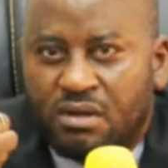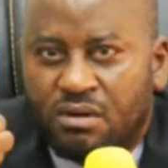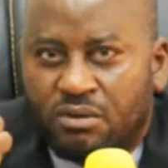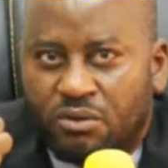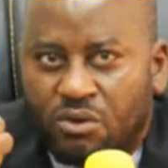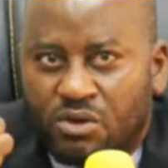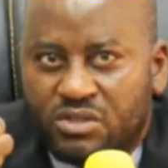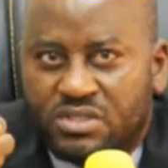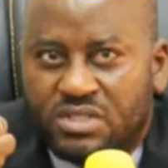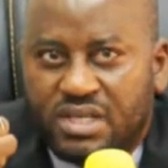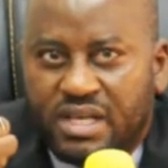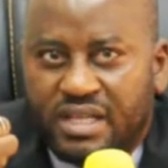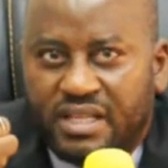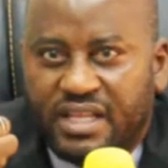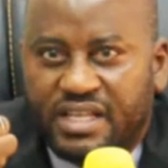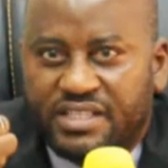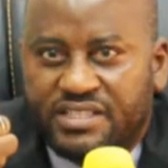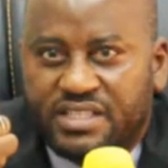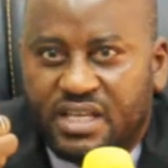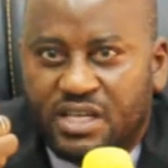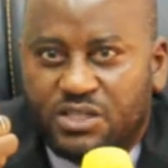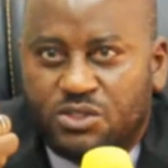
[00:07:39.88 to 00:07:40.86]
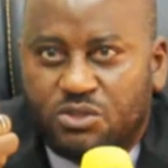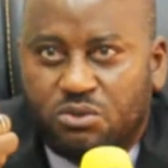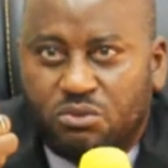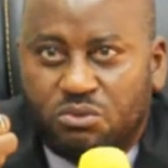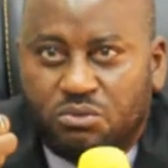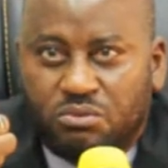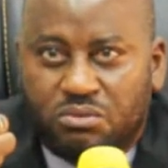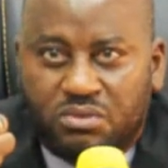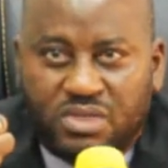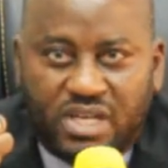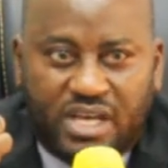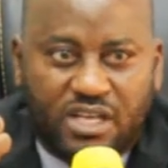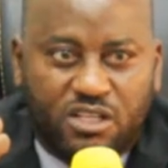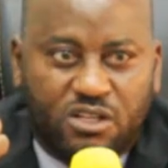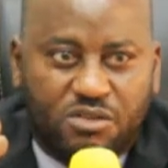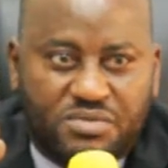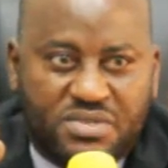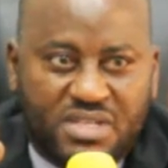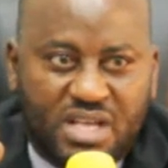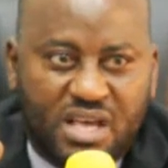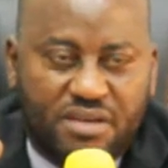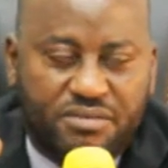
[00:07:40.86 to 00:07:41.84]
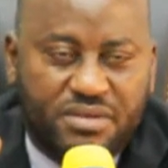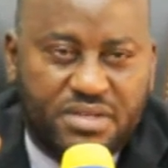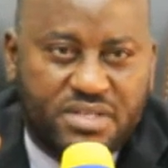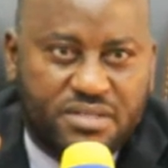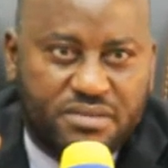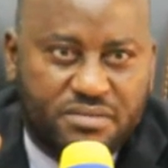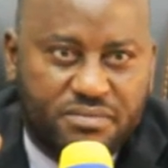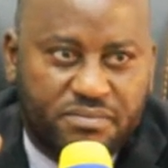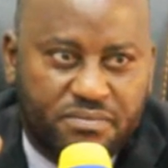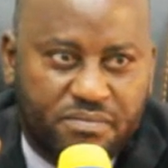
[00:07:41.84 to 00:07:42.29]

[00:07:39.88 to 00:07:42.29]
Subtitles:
wrote a letter to the head of service.